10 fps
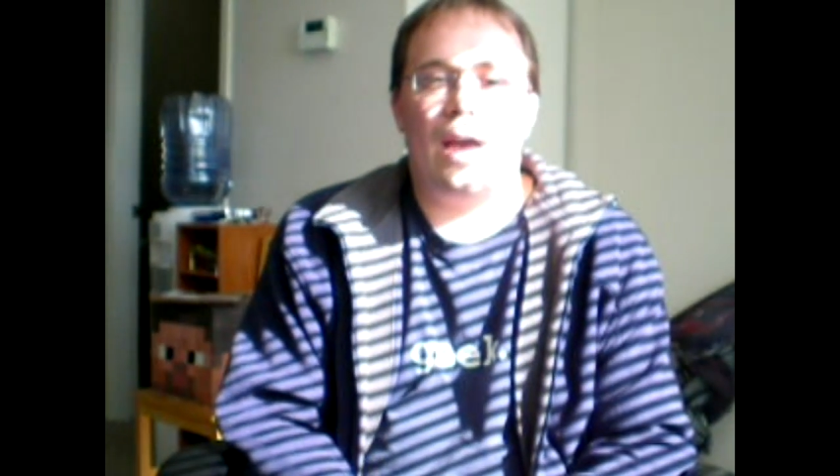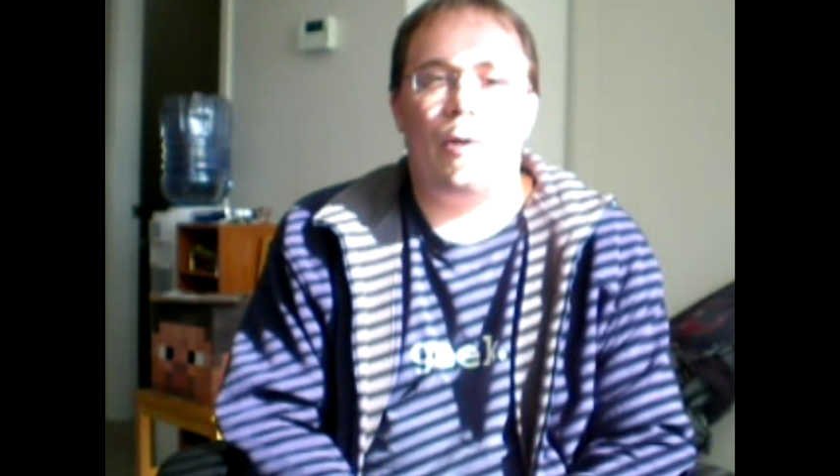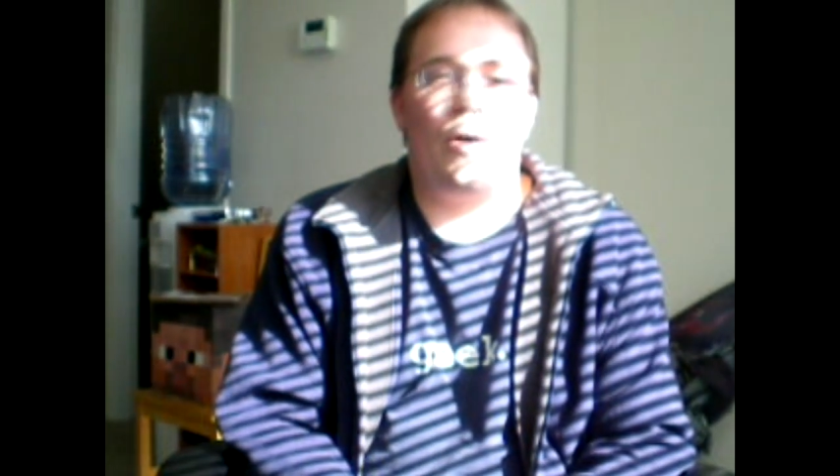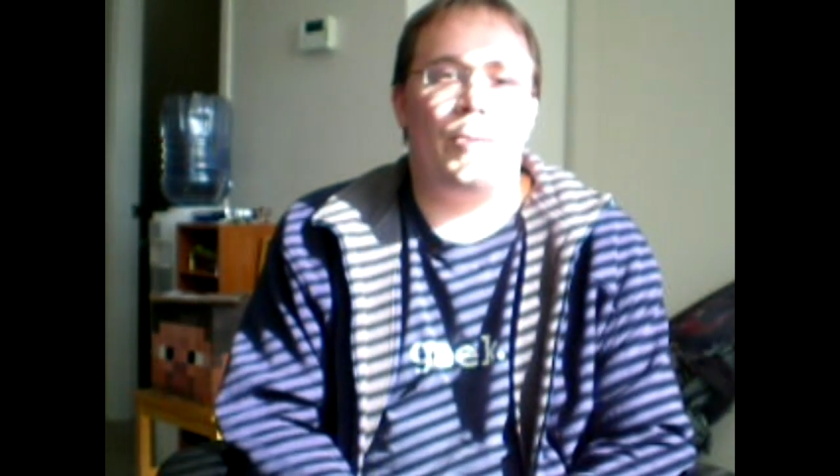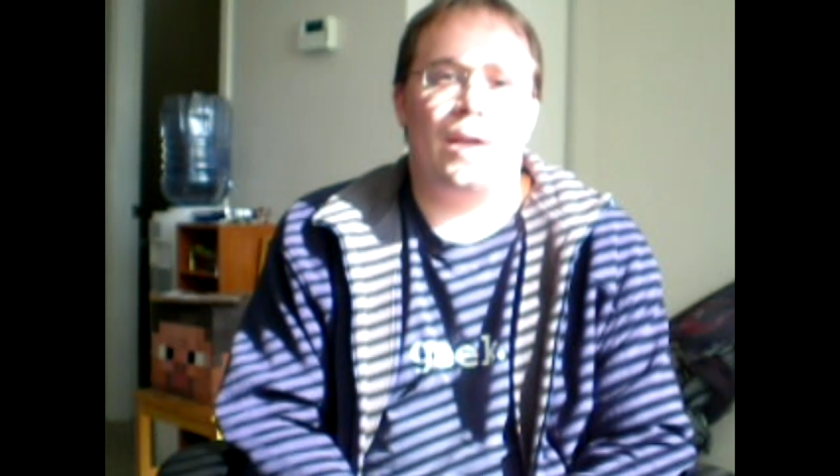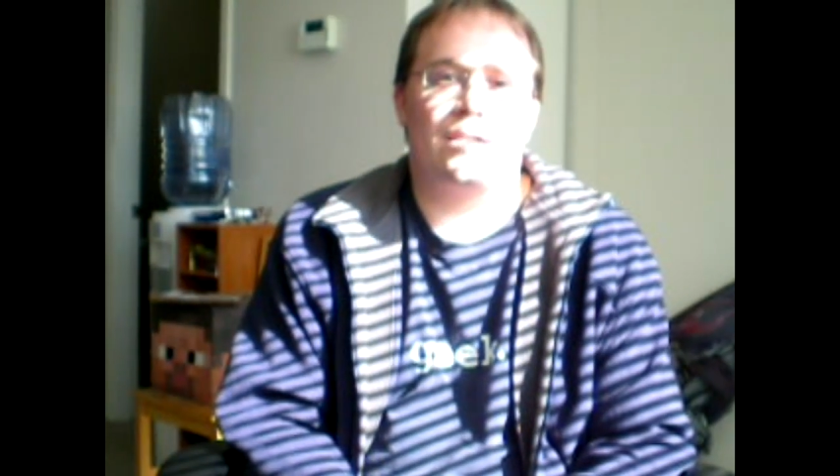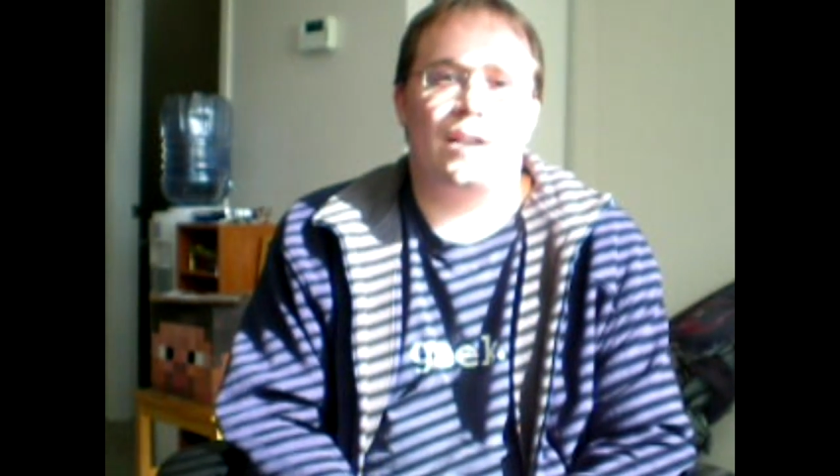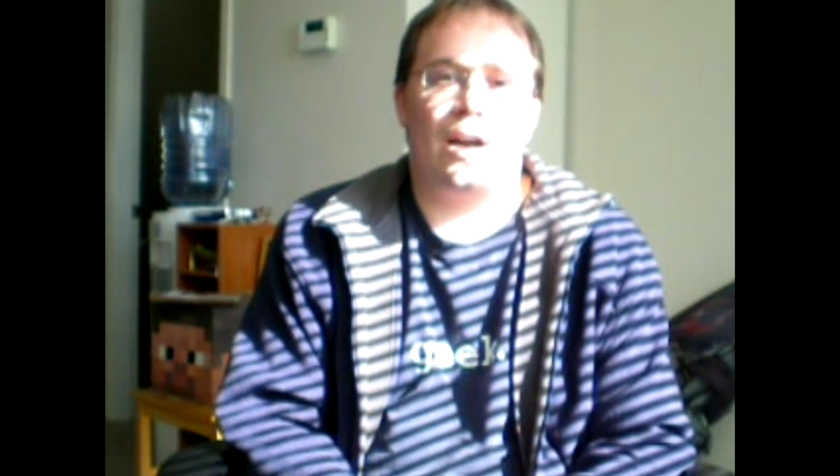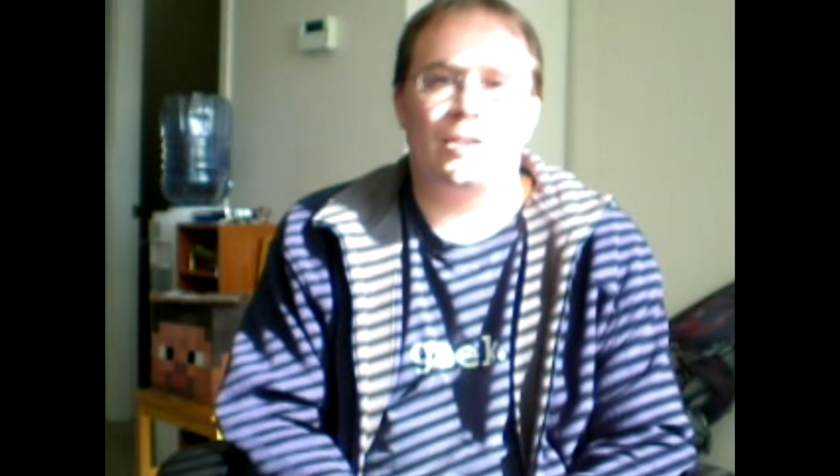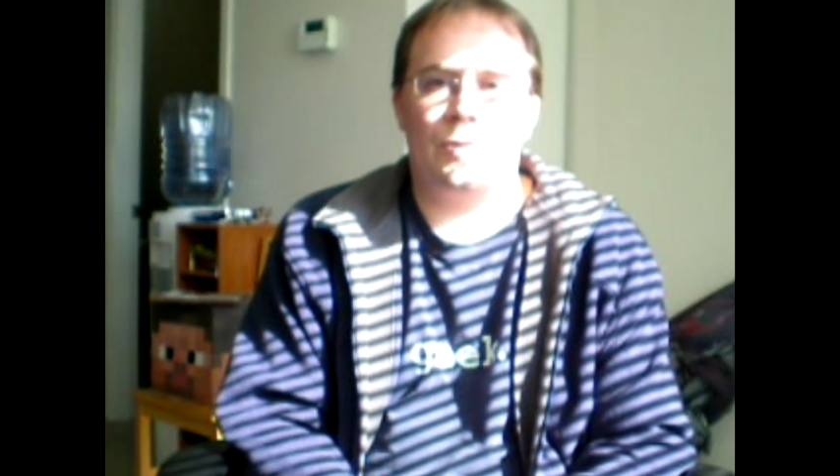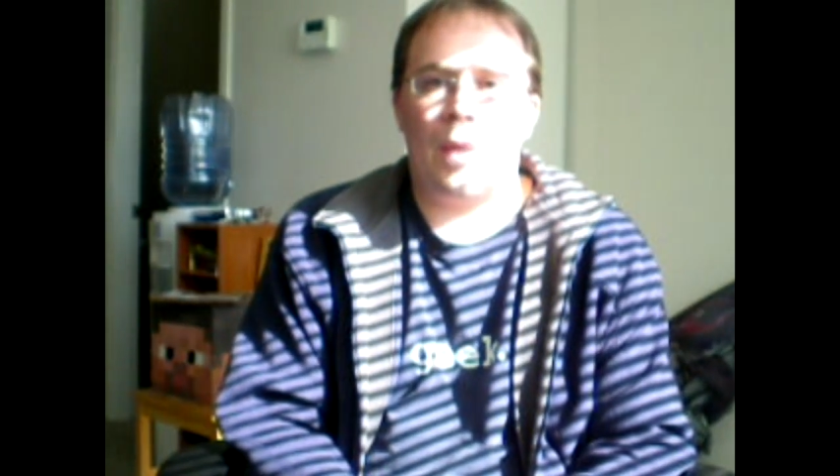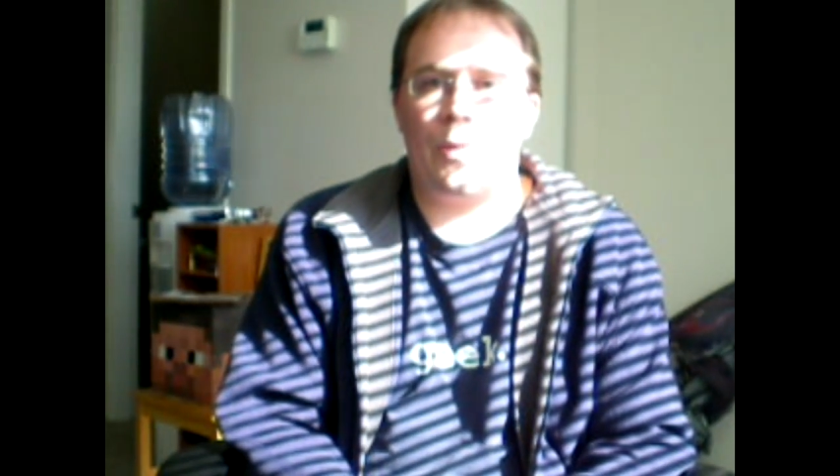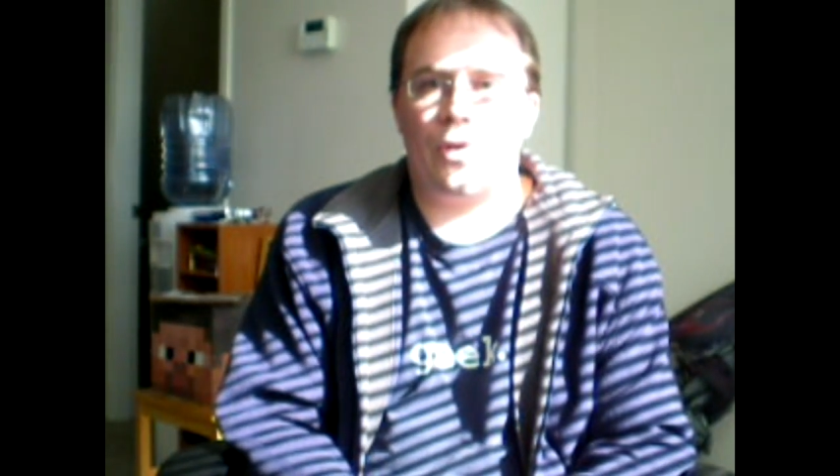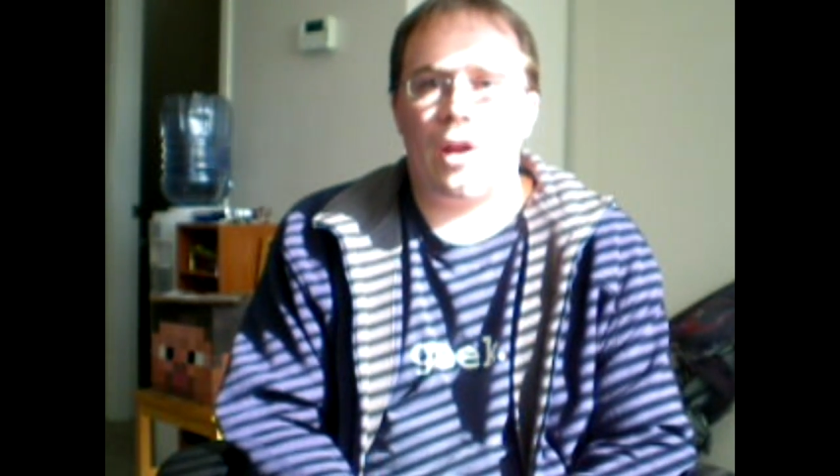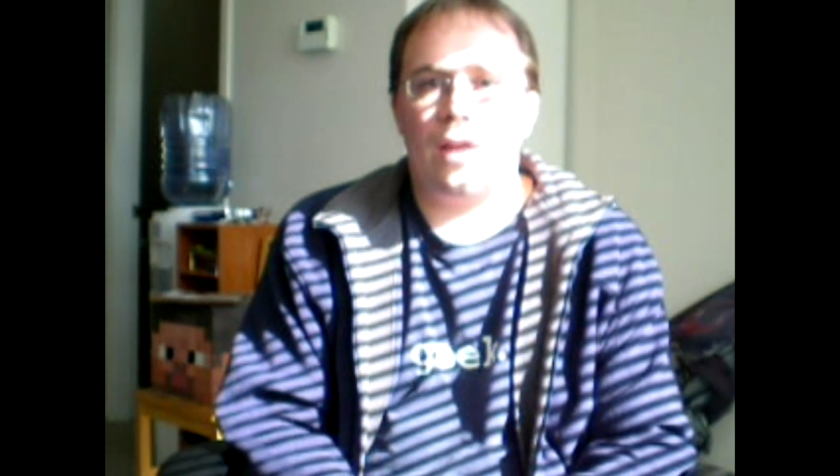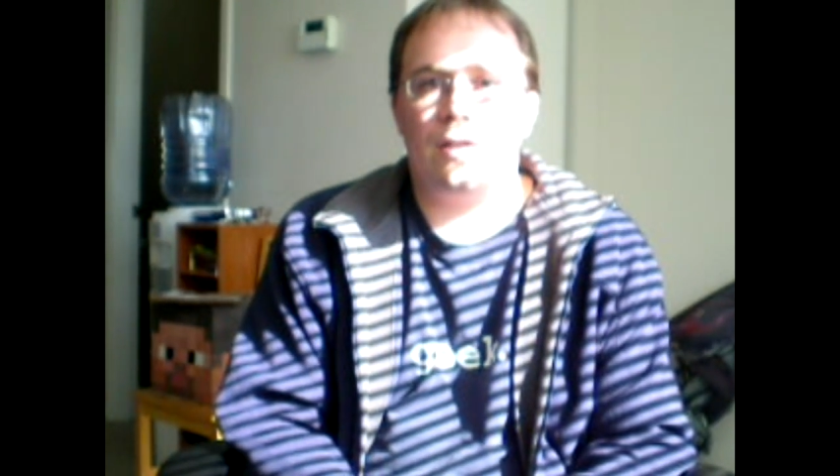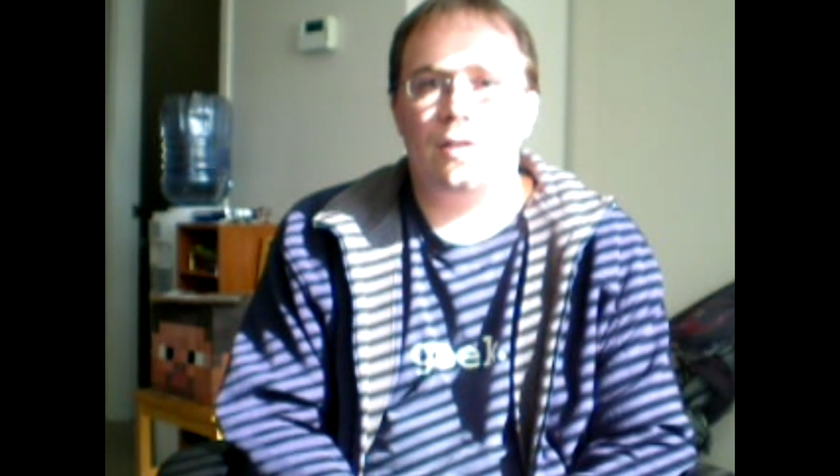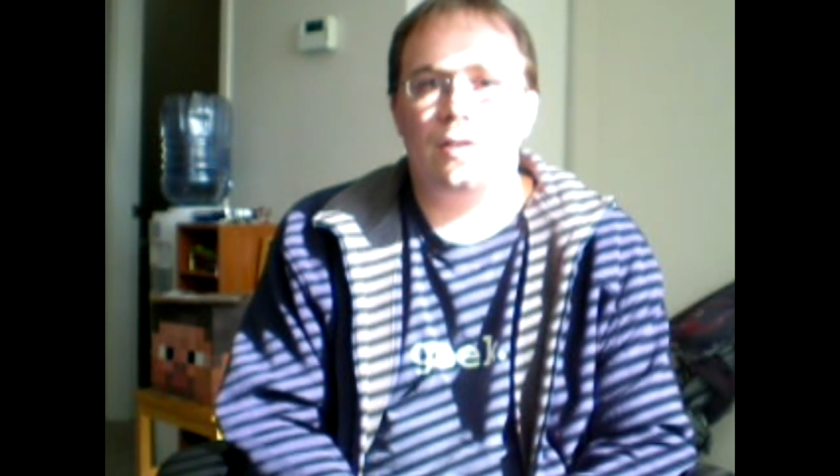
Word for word: and what makes a custom map great.